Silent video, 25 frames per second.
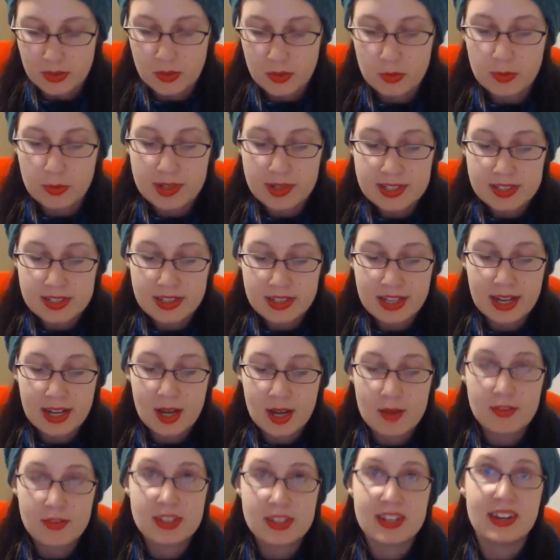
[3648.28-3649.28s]
The reason that I
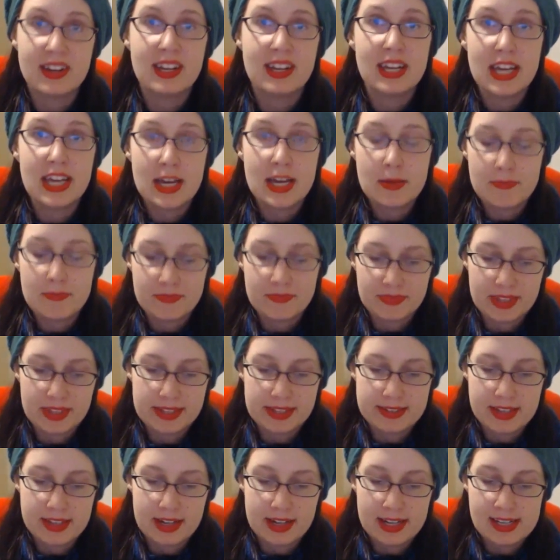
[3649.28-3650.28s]
haven't done it yet
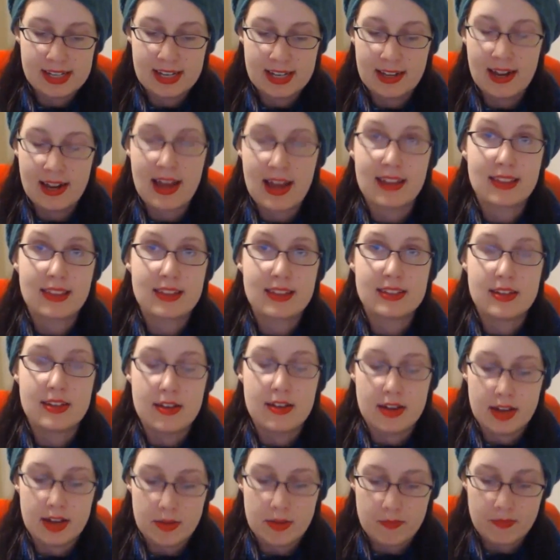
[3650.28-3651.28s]
is that I did it at the
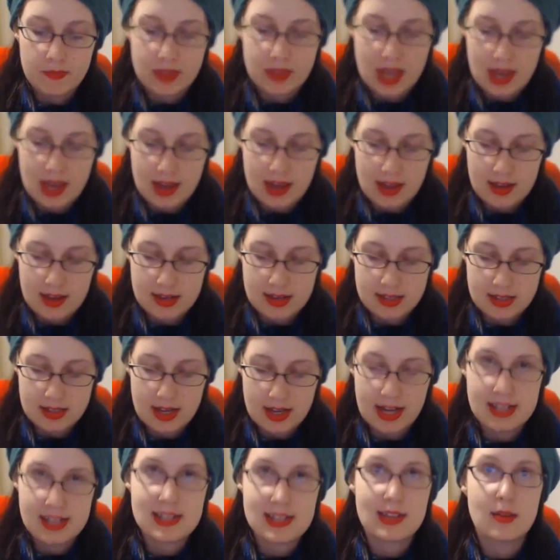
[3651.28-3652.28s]
time and
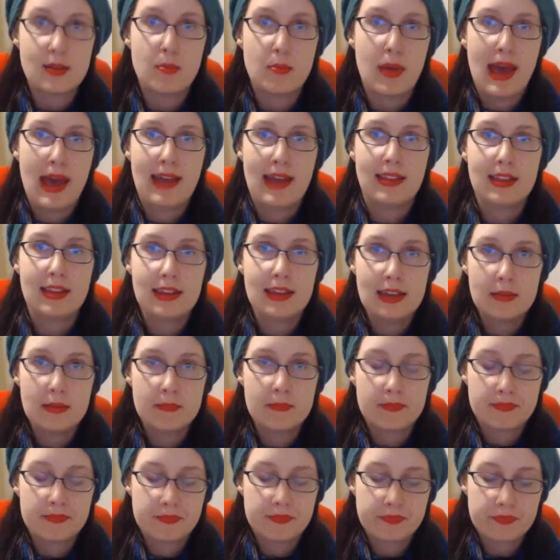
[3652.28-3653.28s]
I did it badly,
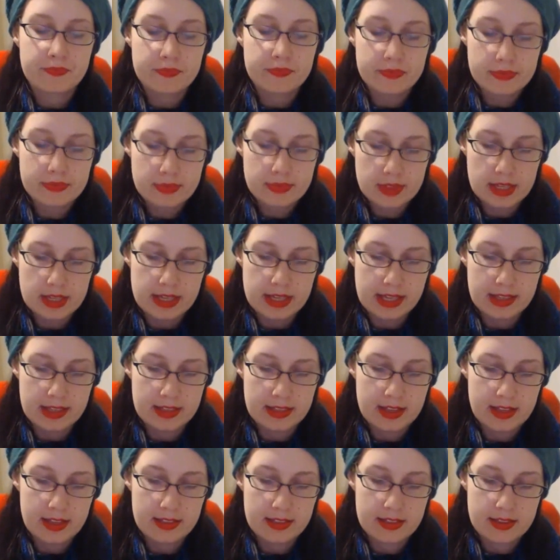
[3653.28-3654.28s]

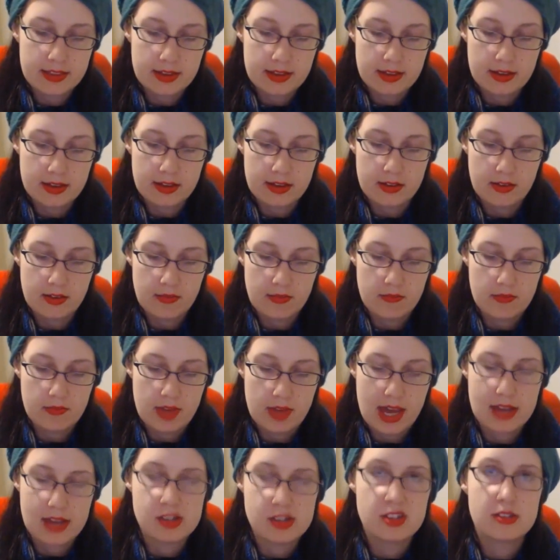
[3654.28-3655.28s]
in that the
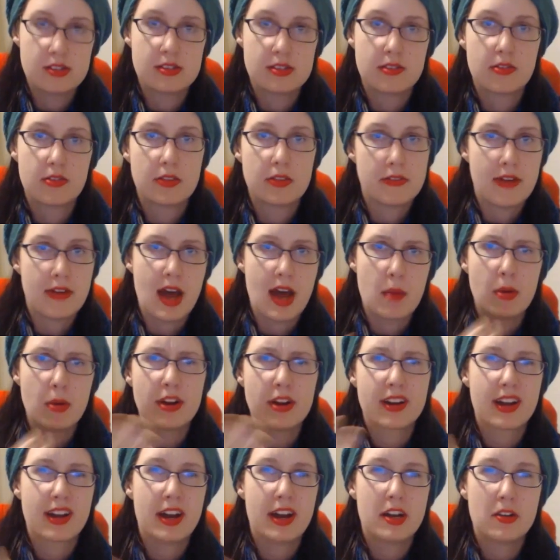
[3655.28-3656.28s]
edges of the
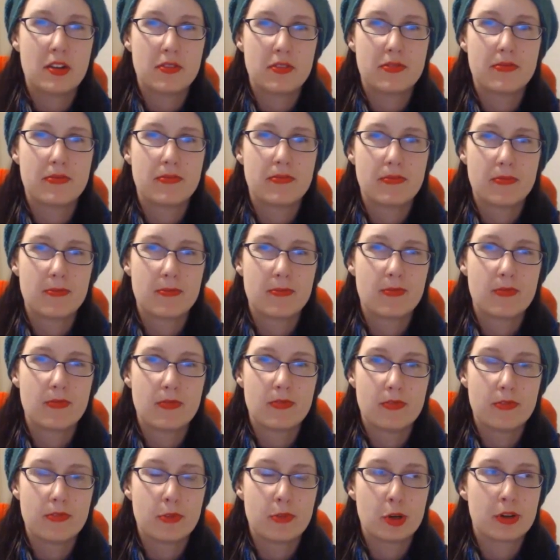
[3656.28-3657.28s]
fabric kind of
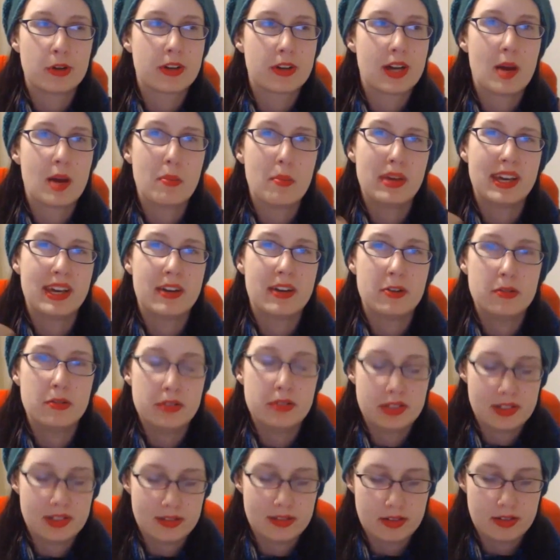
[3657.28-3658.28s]
were coming
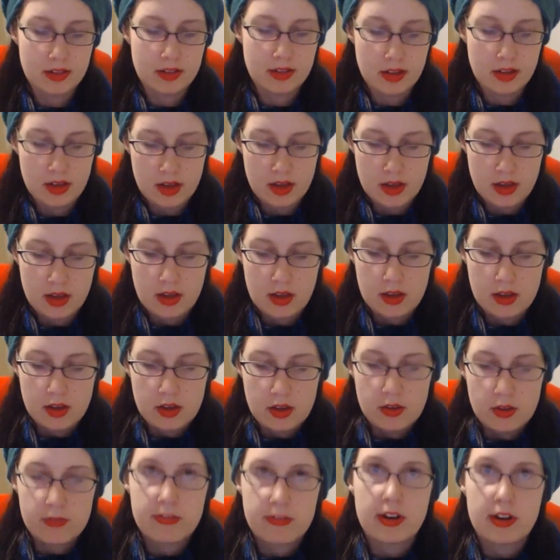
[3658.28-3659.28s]
out and
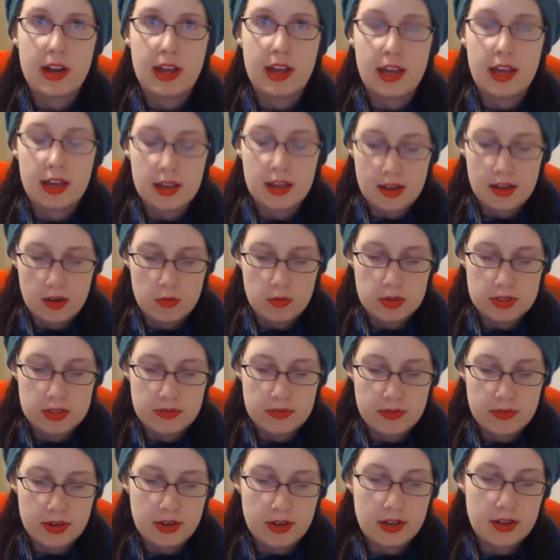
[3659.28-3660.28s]
fraying, and it
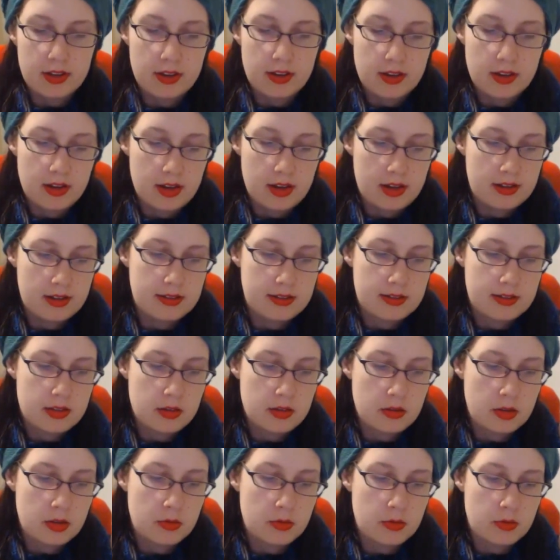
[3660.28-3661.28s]
wasn't very good, and
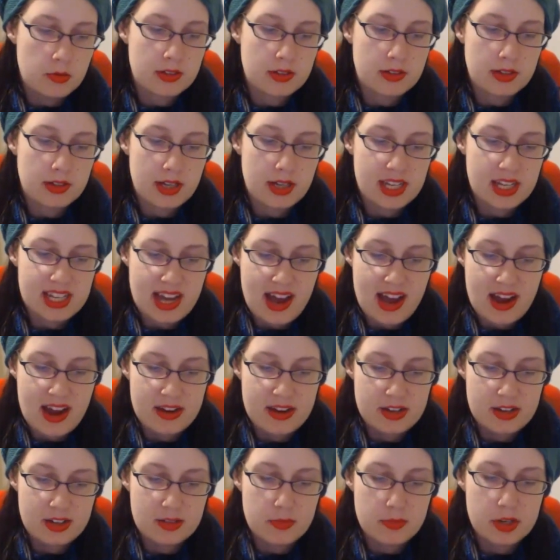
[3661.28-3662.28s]
so it wasn't attached